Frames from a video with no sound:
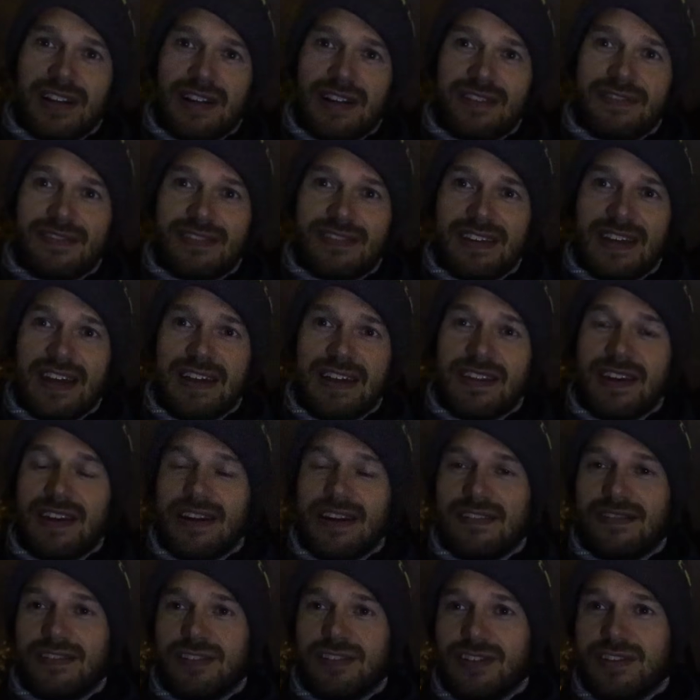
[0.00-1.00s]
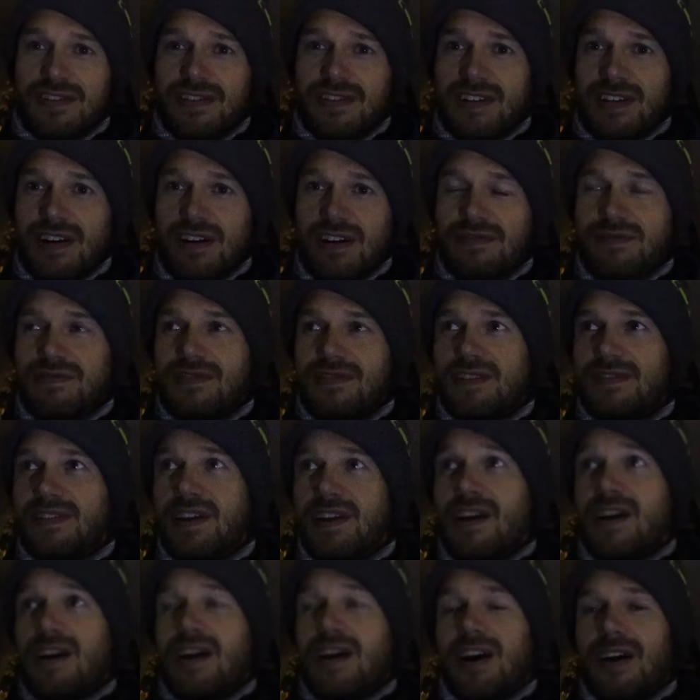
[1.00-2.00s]
close together here, so she's going to go through those.
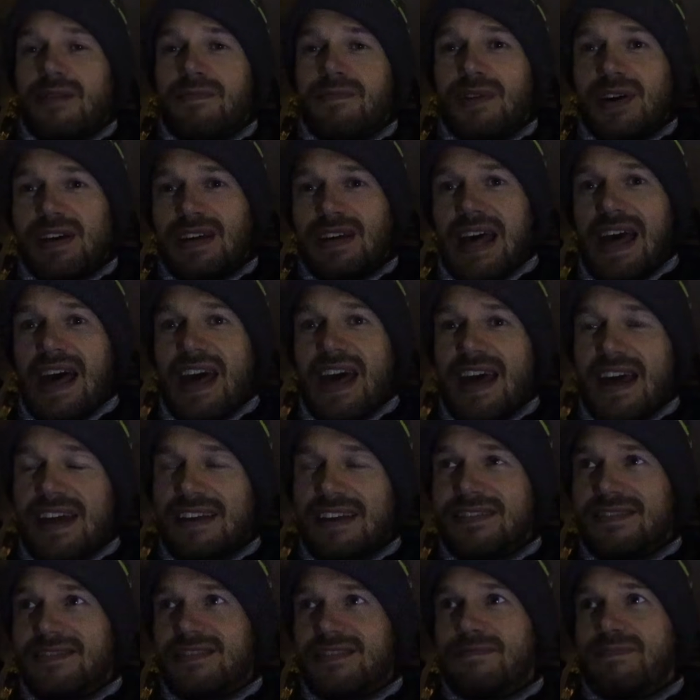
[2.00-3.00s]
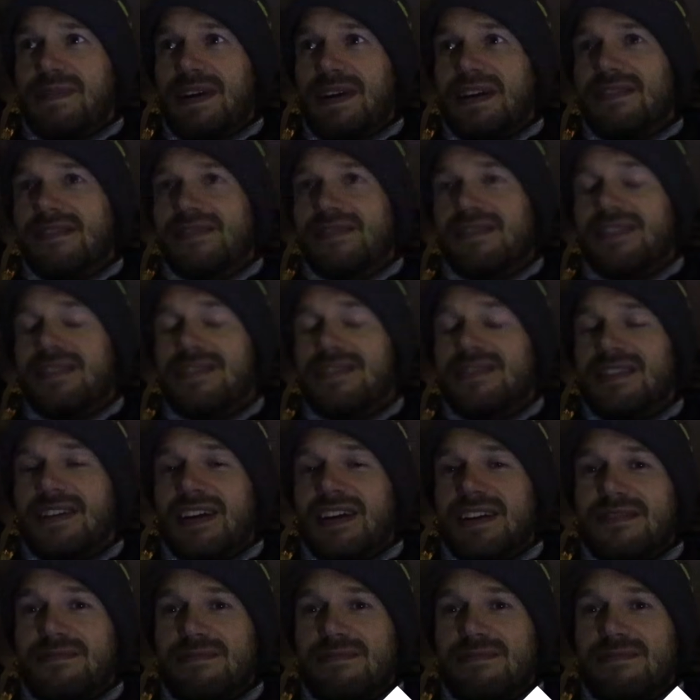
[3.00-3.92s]
I'm going ahead to Benson to get